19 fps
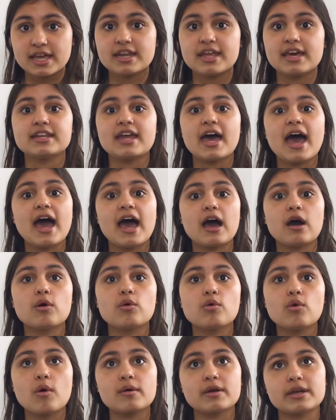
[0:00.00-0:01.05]
and
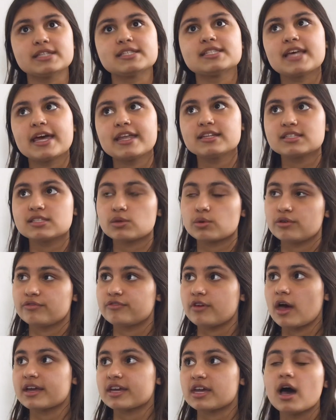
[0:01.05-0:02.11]
how consent sort of
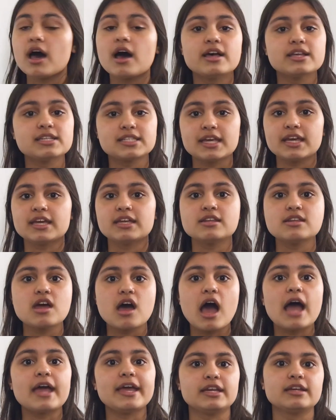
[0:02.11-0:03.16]
occurs
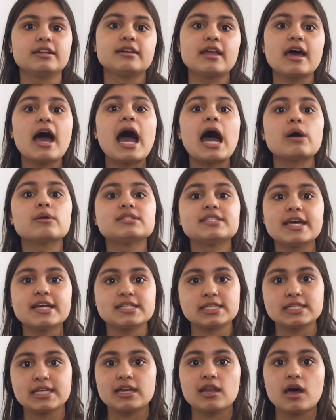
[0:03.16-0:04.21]
in our
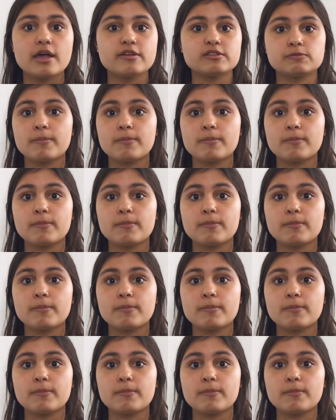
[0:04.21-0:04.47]
day-to-day lives,